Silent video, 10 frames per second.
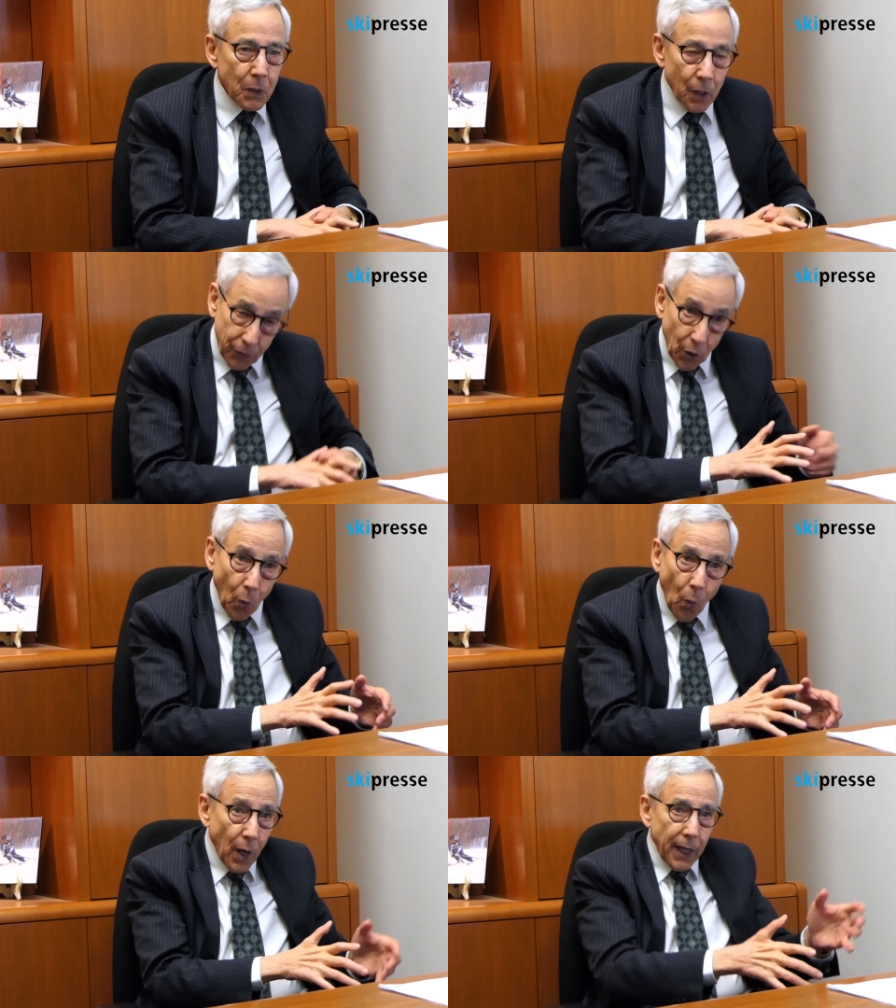If you don't
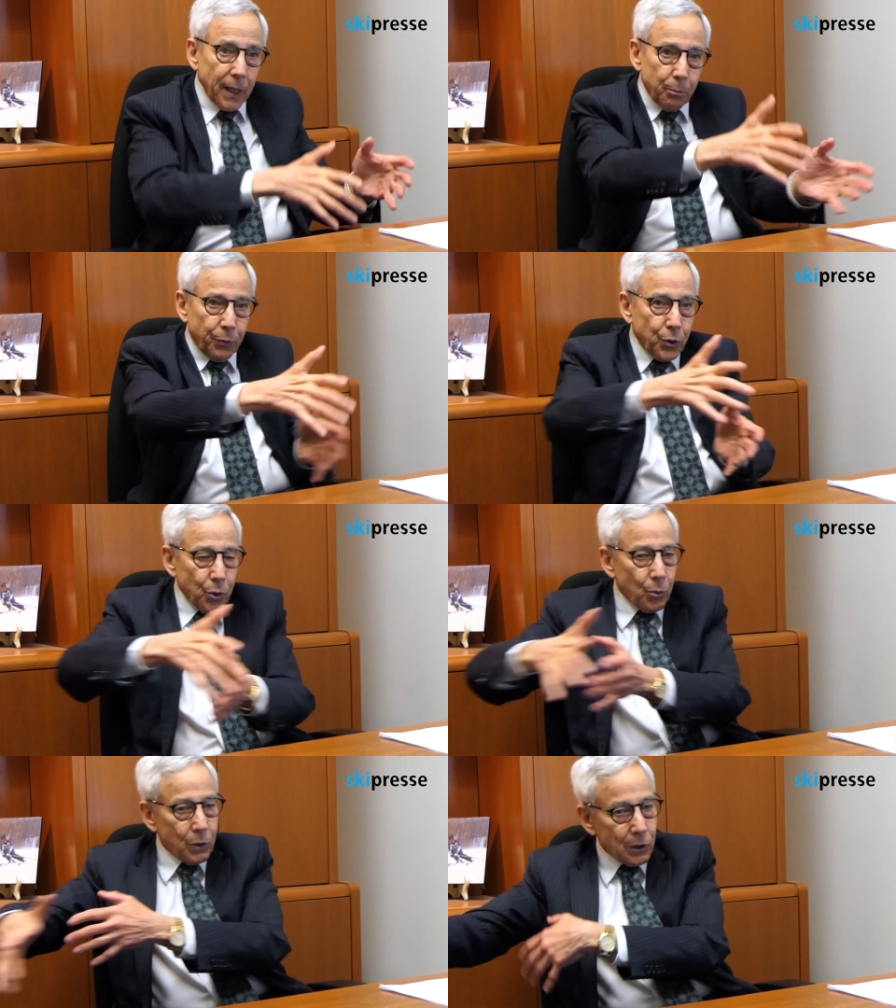want, I can put you
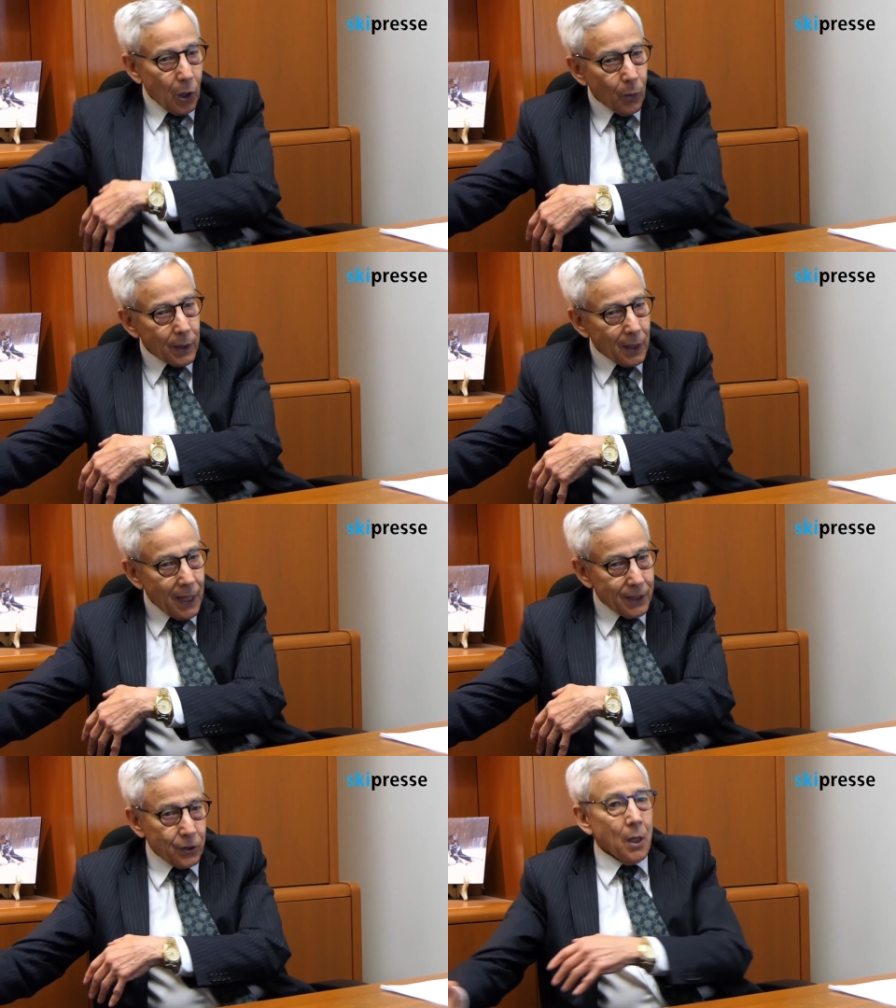to a slower
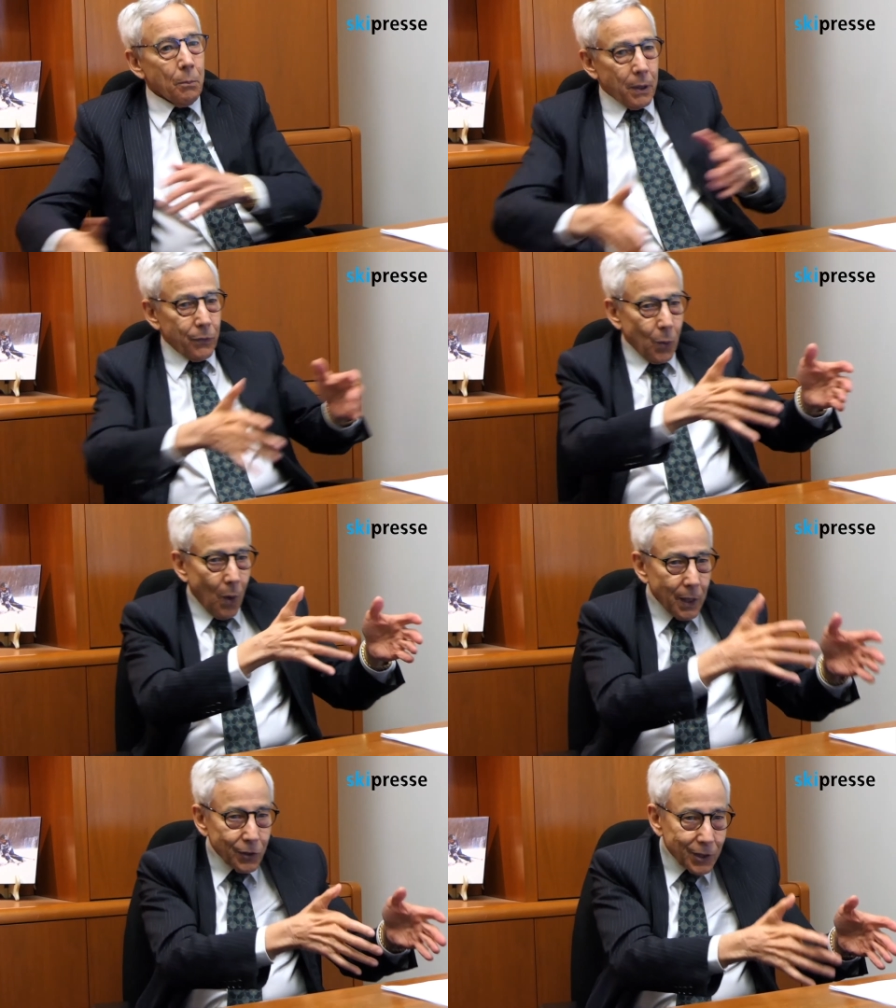class. But if you
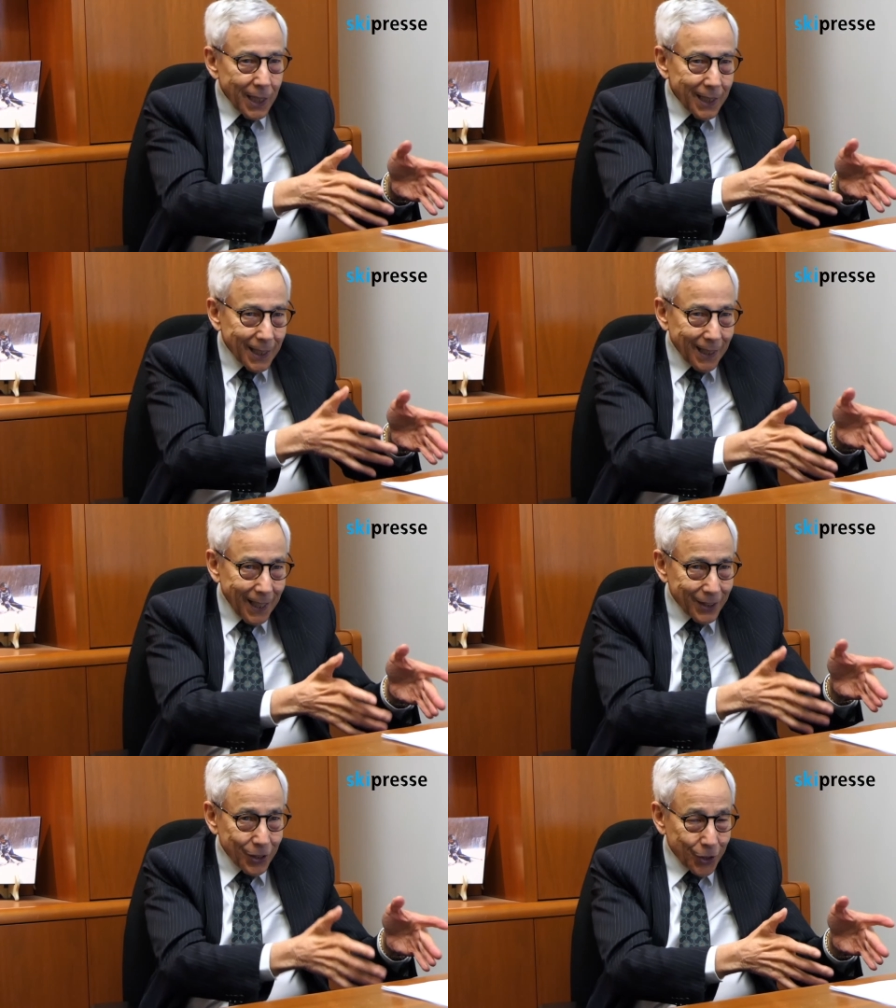want to stay in the
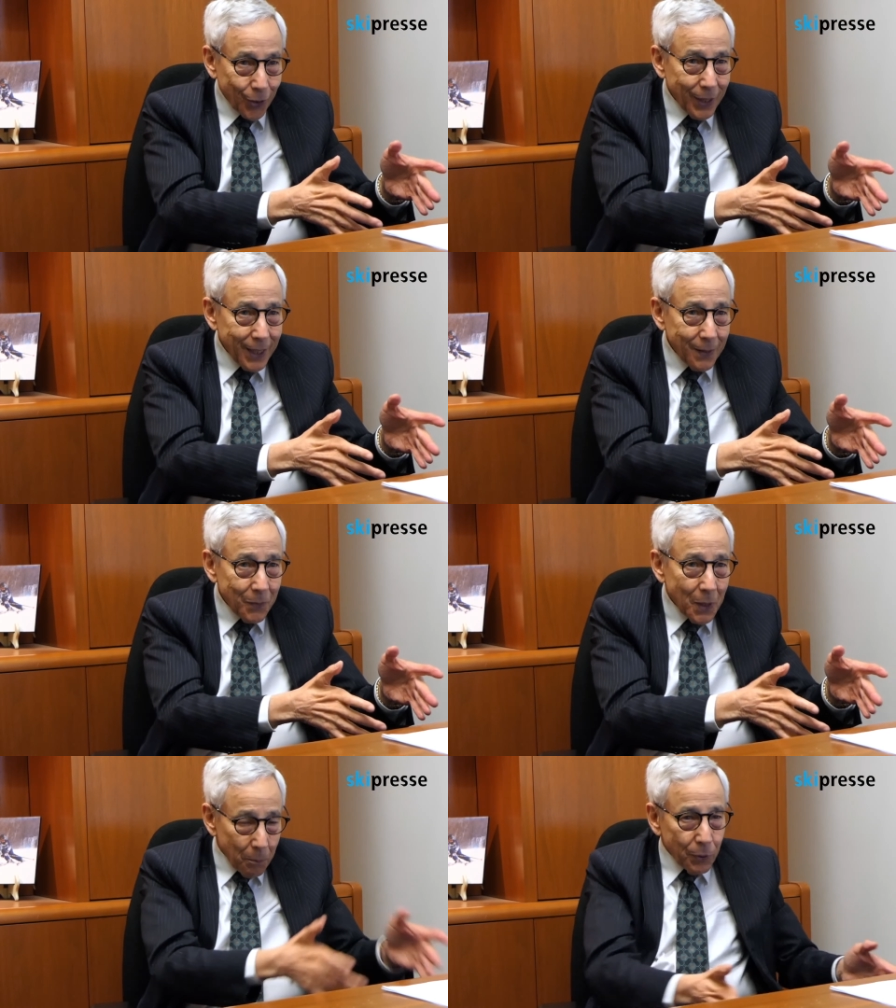class that you're in,
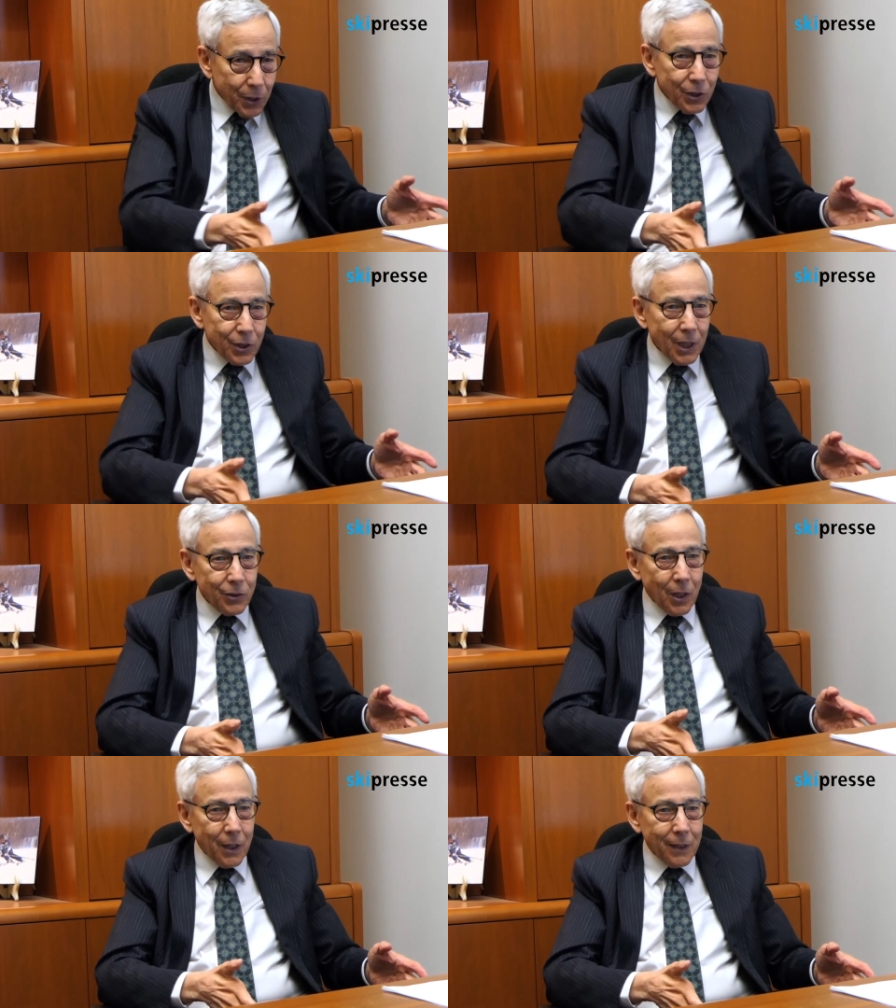put these skis
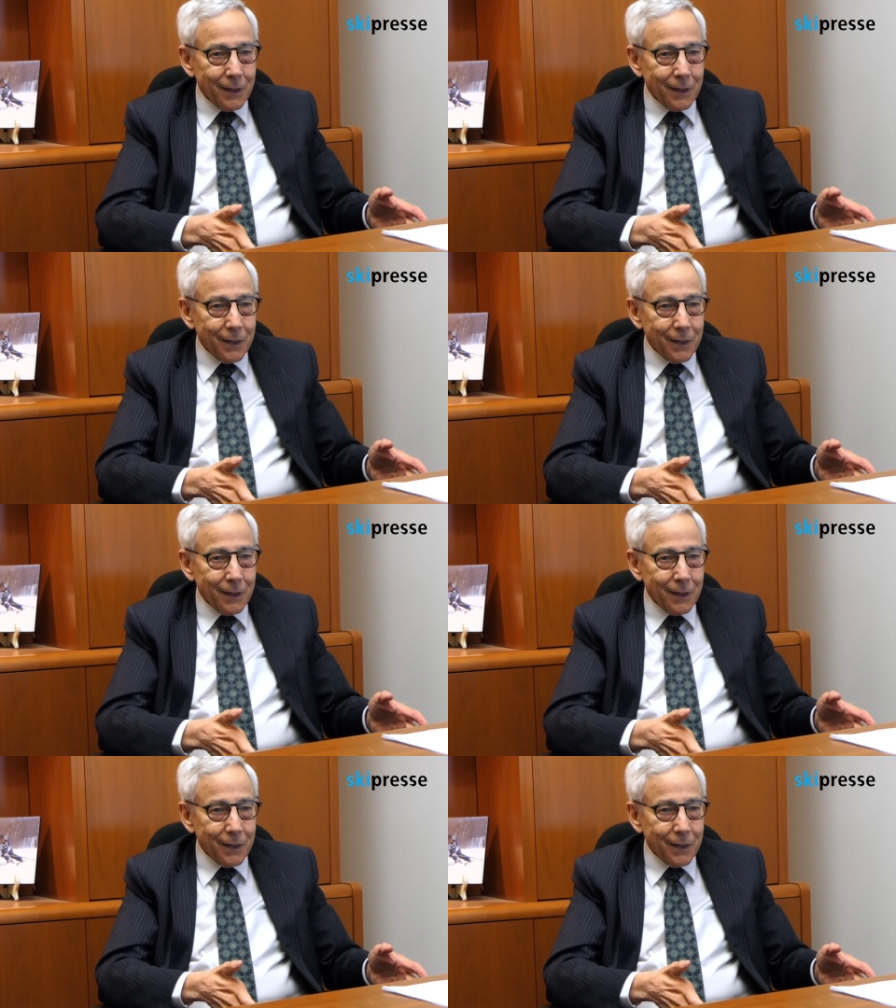on.